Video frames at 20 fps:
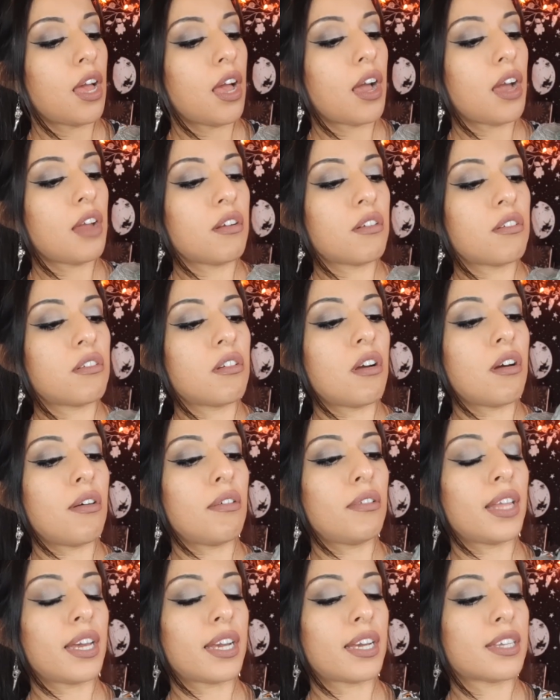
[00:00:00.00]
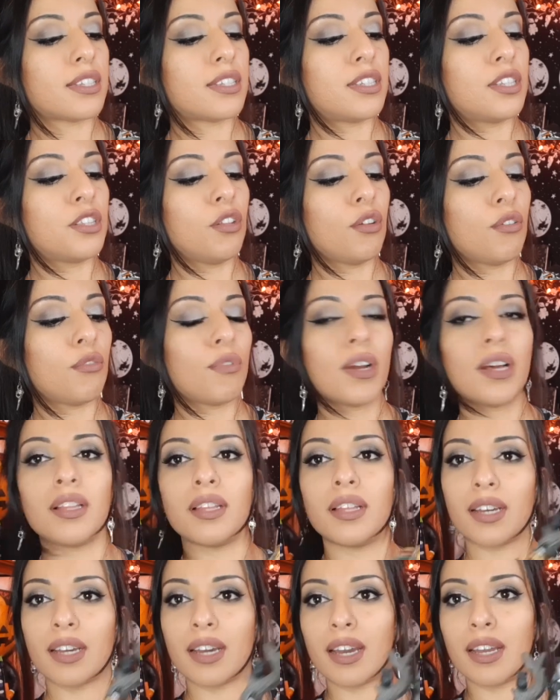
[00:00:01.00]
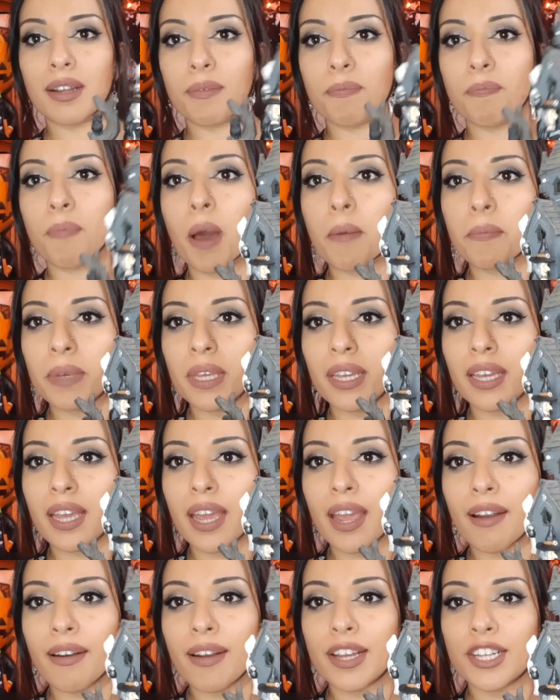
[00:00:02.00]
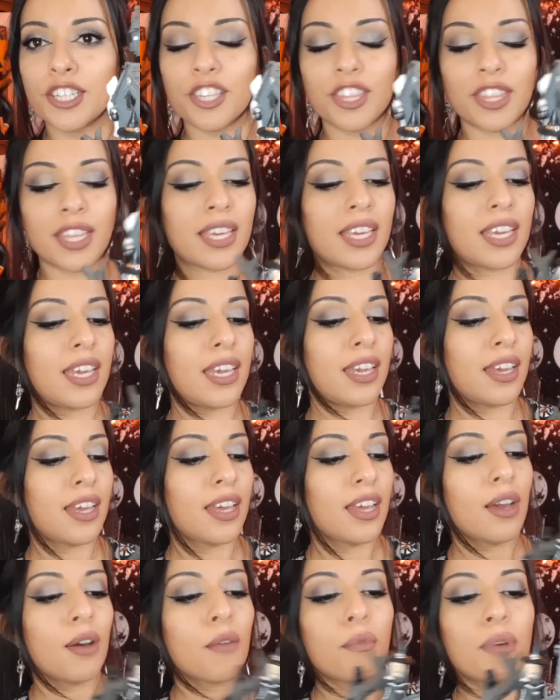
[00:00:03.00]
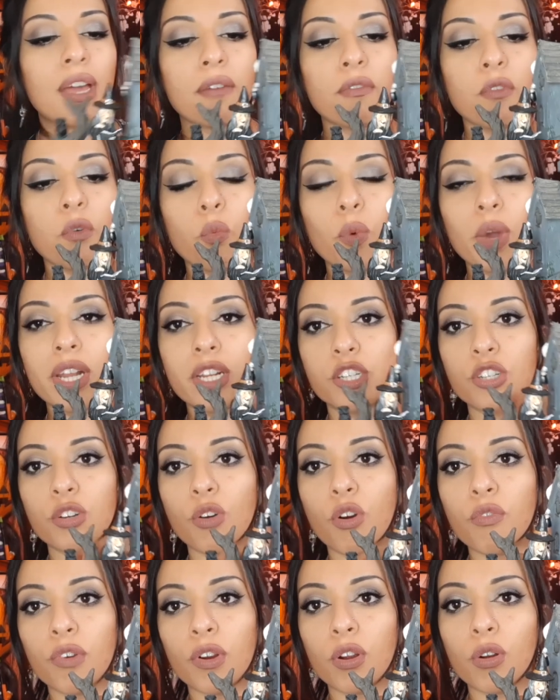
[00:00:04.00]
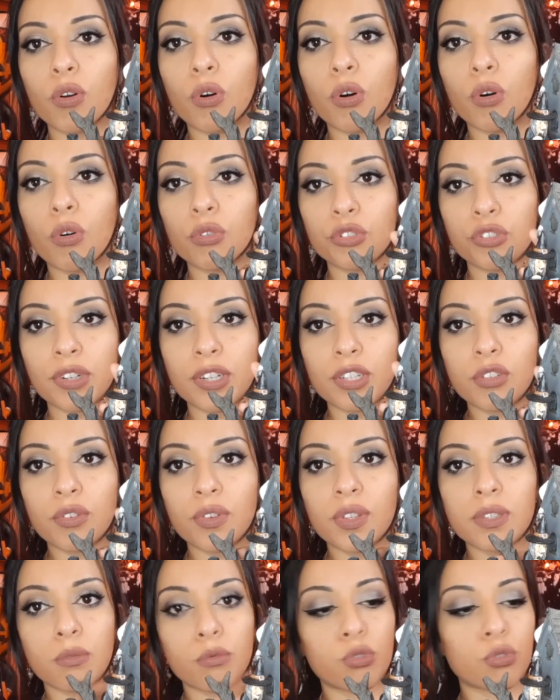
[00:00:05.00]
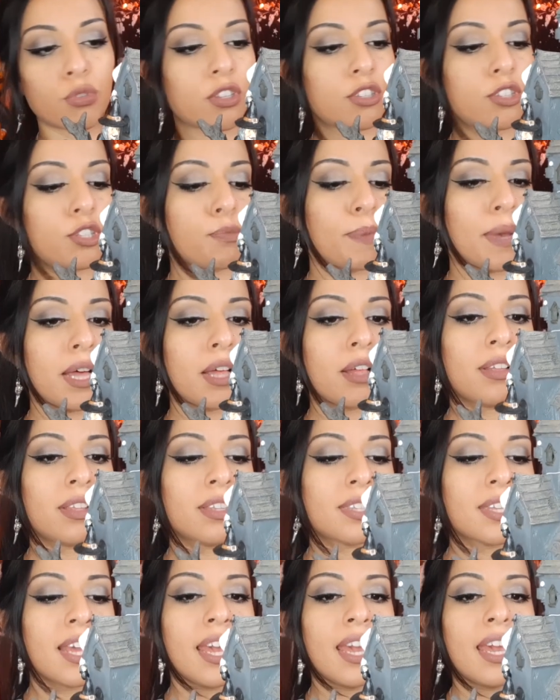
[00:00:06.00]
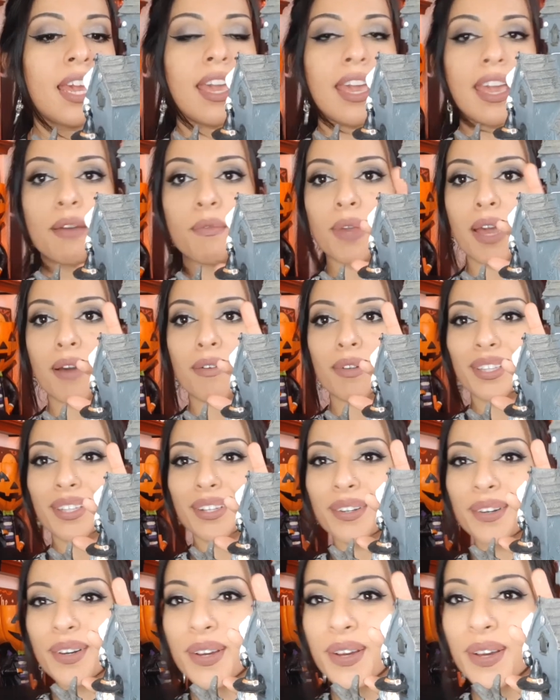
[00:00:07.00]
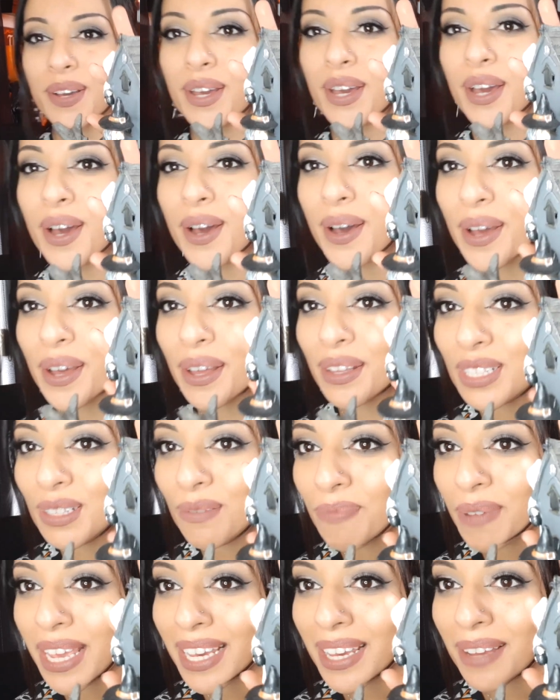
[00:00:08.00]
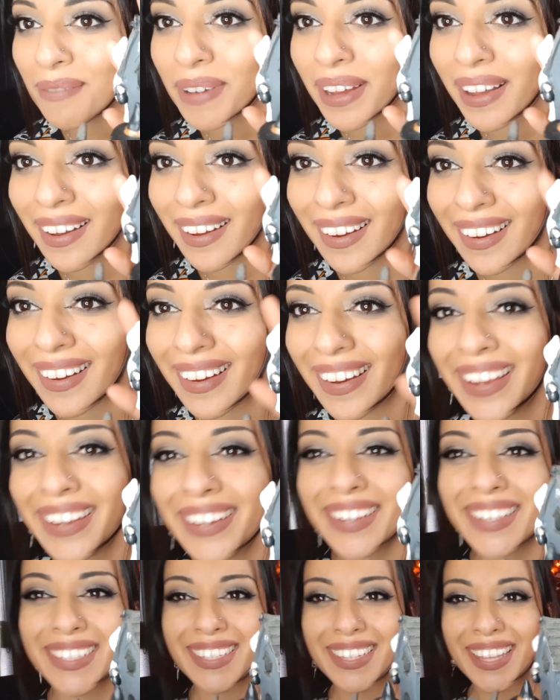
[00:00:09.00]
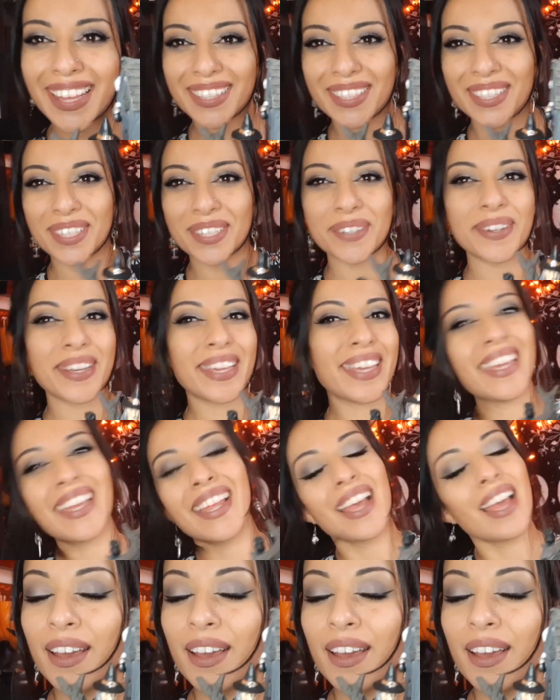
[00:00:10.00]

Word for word: I don't know, like a Cinderella kind of pumpkin carriage thingy. We have a witch over her cauldron doing some sort of spells. And we have a little goose peeking behind. Isn't that sweet?